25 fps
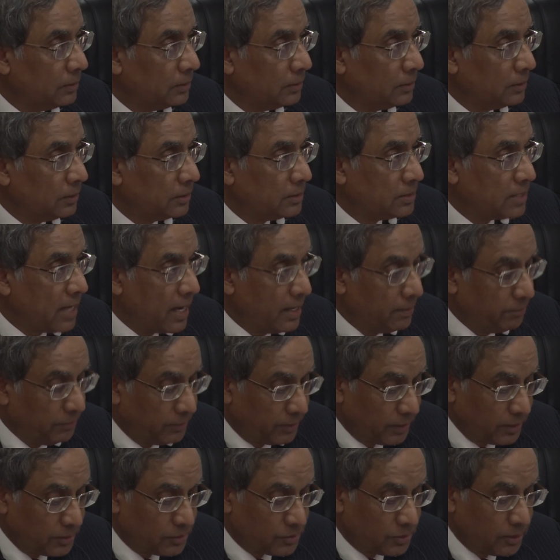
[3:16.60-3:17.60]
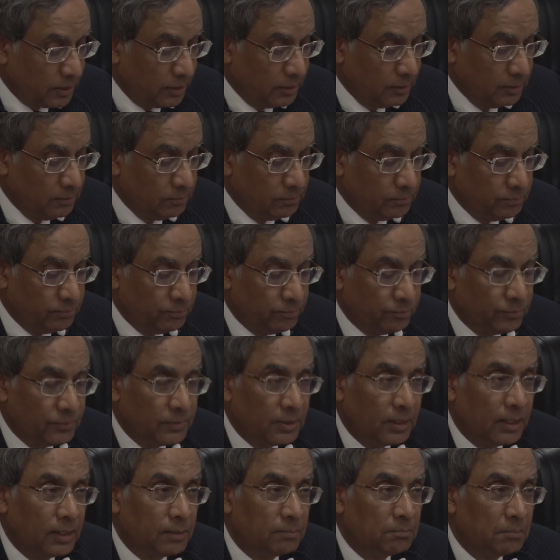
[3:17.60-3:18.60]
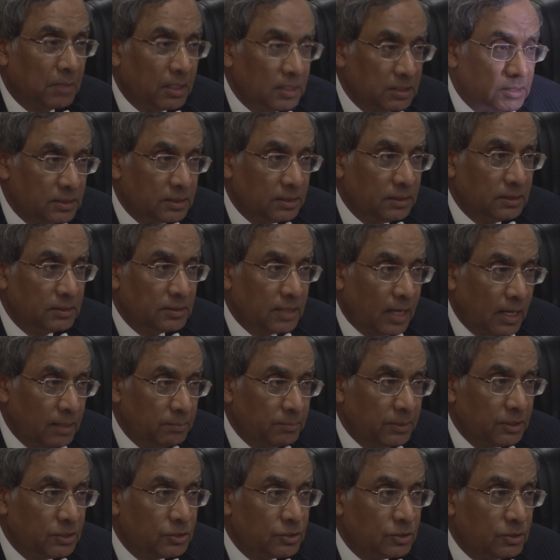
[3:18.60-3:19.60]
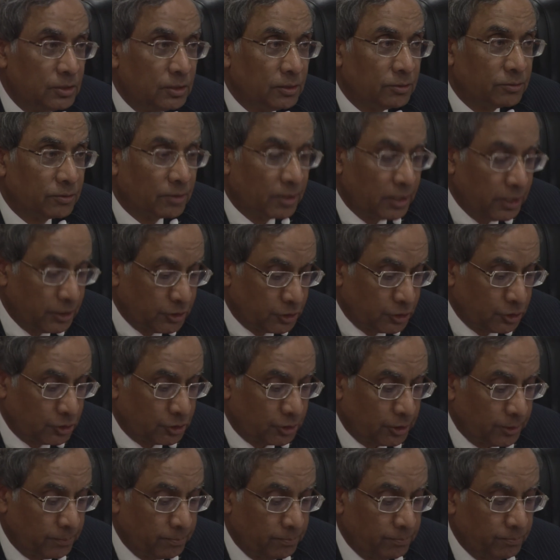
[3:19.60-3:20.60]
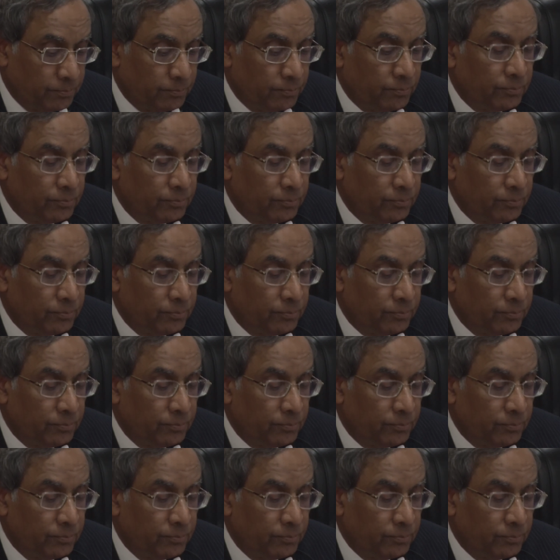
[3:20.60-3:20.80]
the time tested and multi dimensional relationship